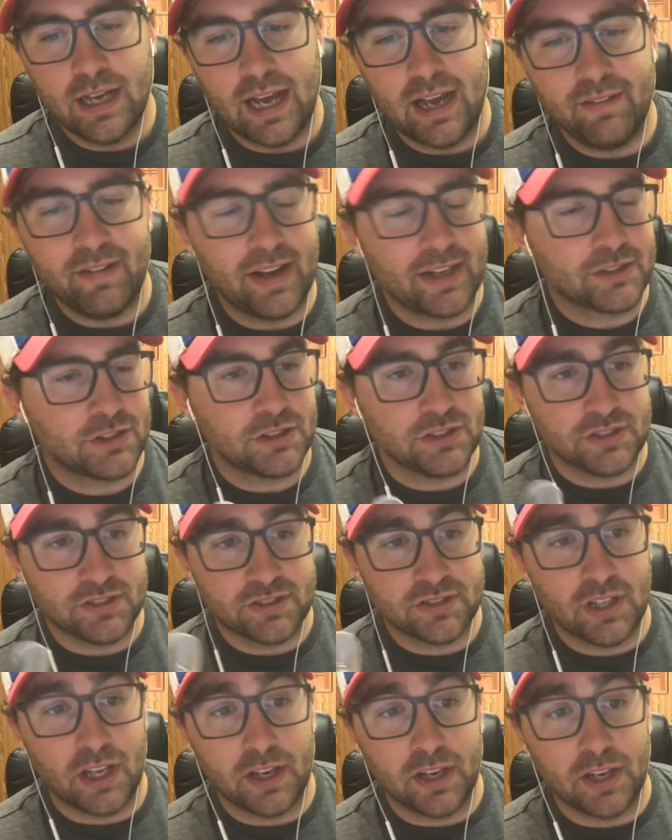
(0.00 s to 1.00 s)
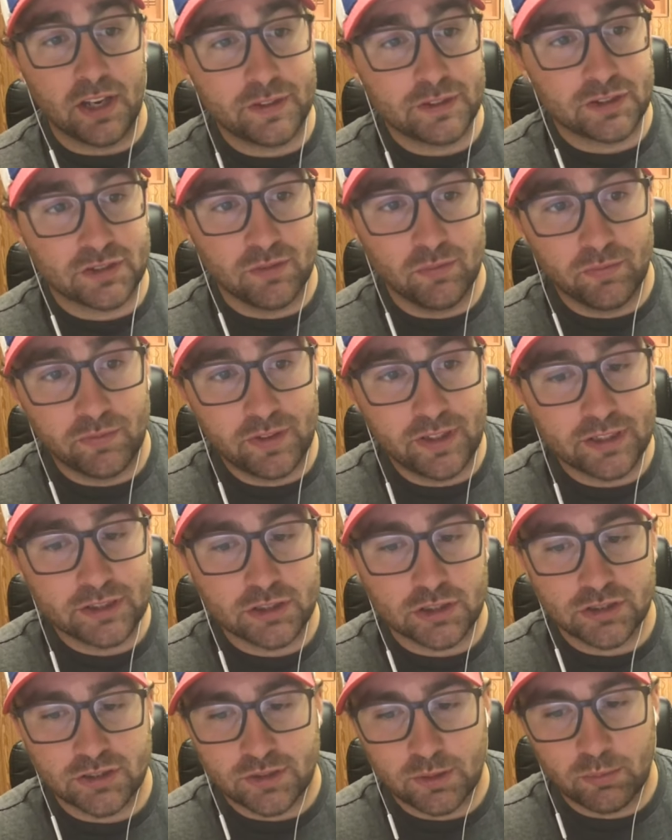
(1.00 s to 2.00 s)
I've actually sight fished some
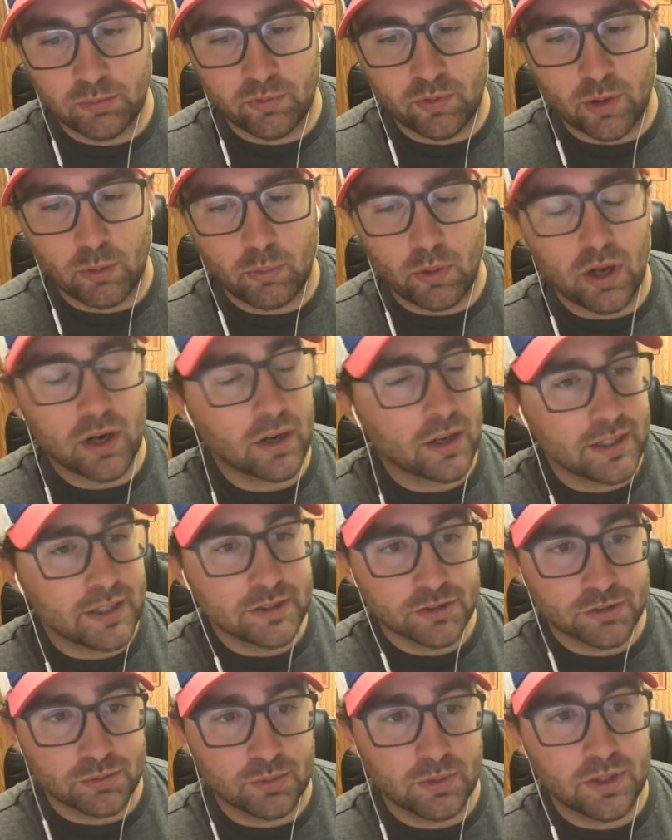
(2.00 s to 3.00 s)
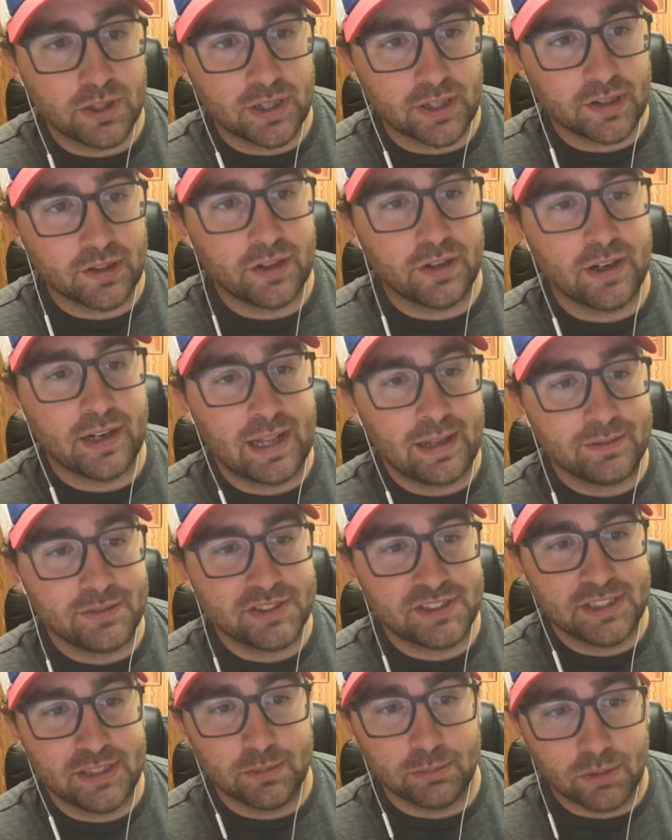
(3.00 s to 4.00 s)
fish because some of our water here is really clear, and
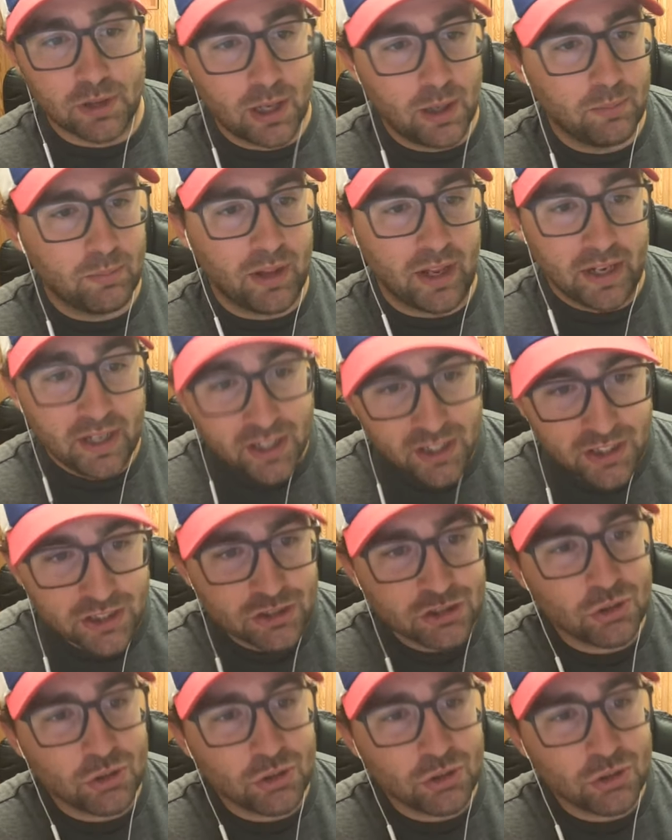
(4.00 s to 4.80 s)
I've seen them come like